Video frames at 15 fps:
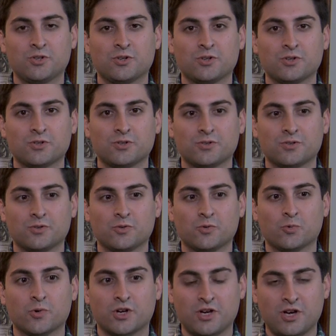you're
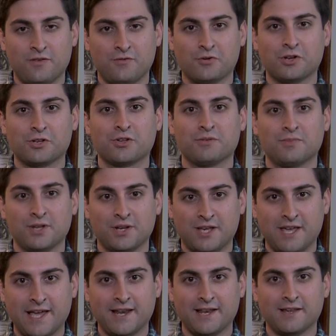recovered and
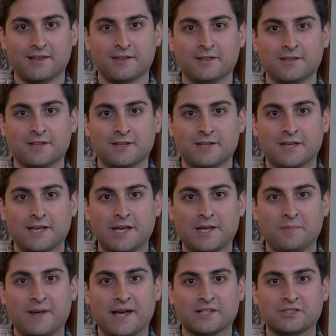communicating
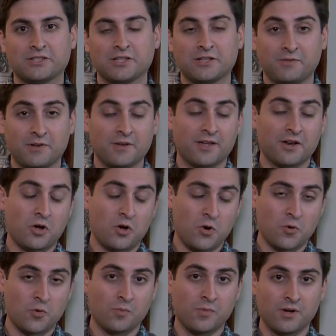and back to living at
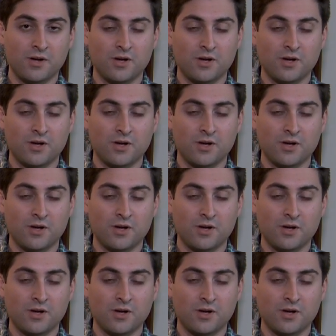home,